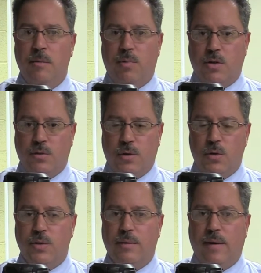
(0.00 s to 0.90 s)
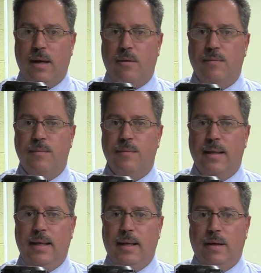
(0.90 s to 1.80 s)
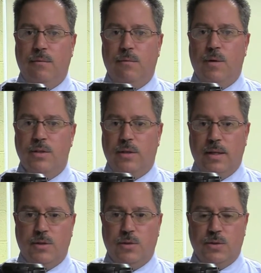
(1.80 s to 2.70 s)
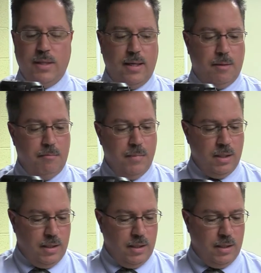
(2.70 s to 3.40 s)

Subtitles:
pressure reducing valve in residential setup.